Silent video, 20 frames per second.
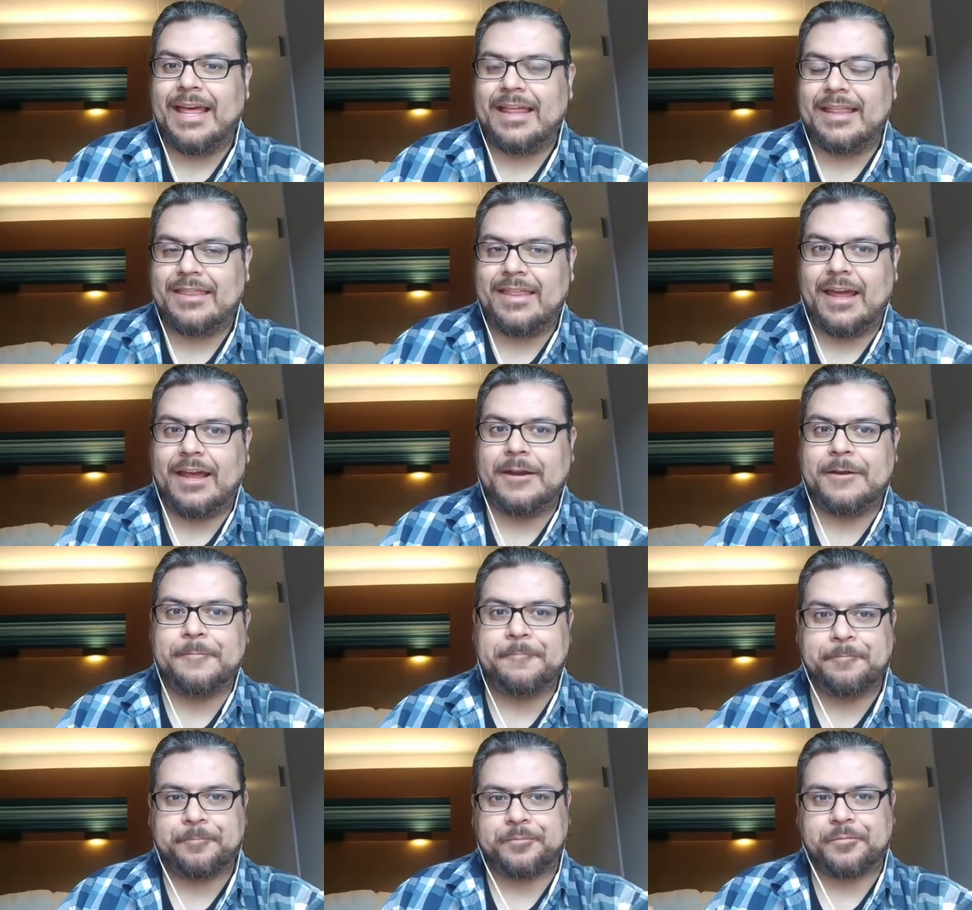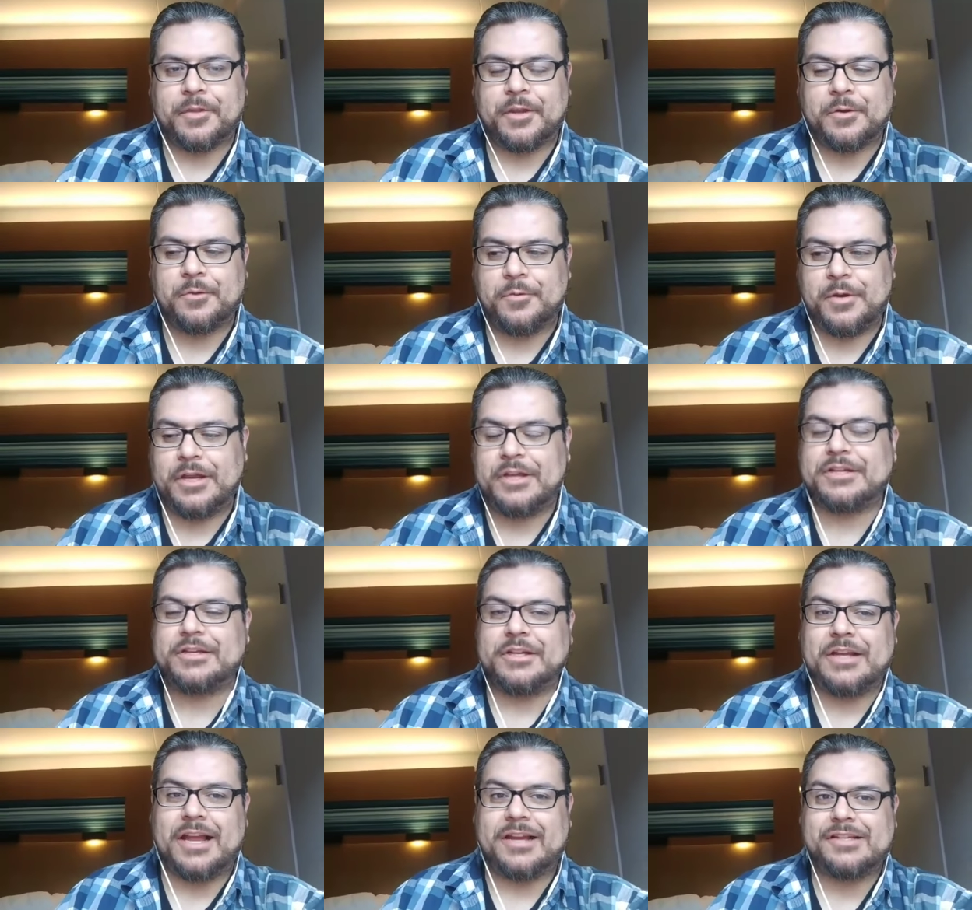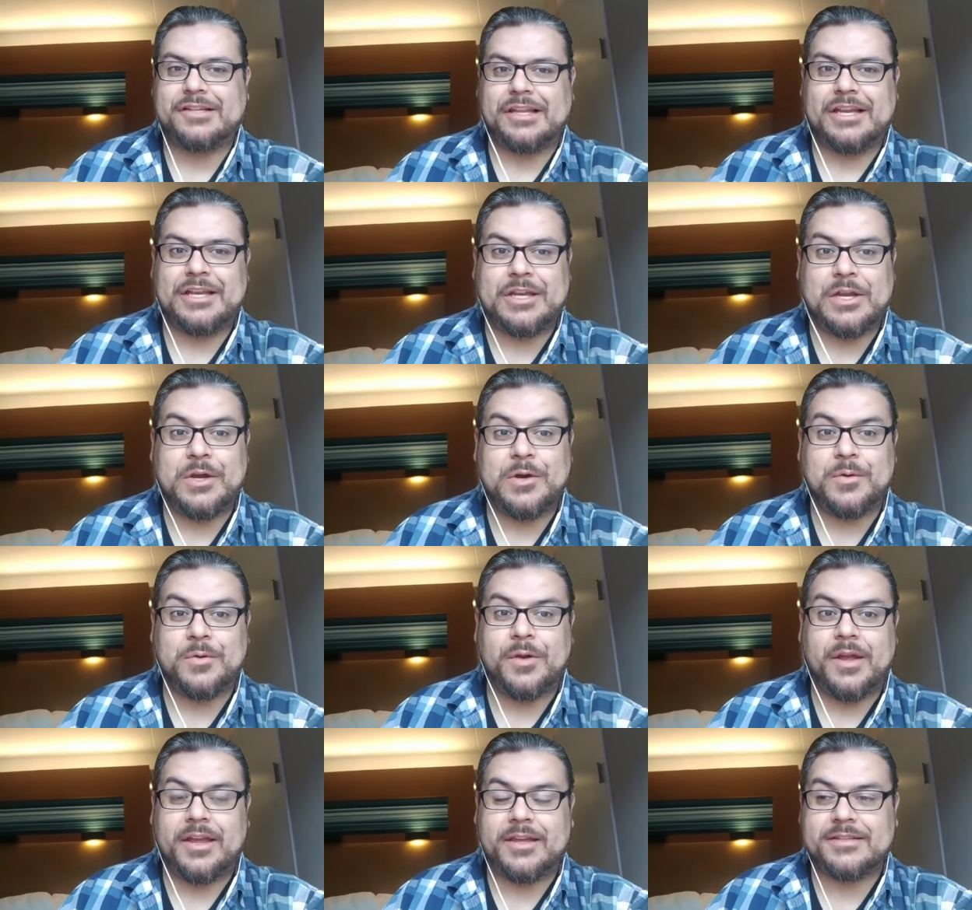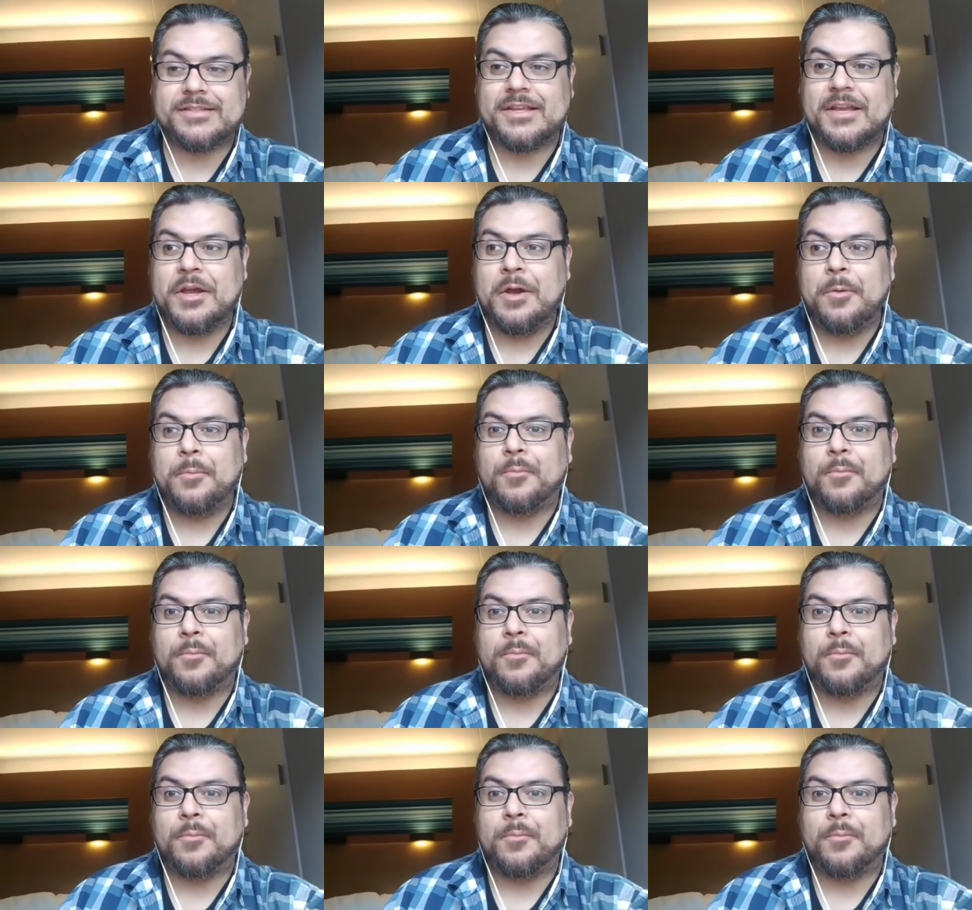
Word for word: then what you should actually do is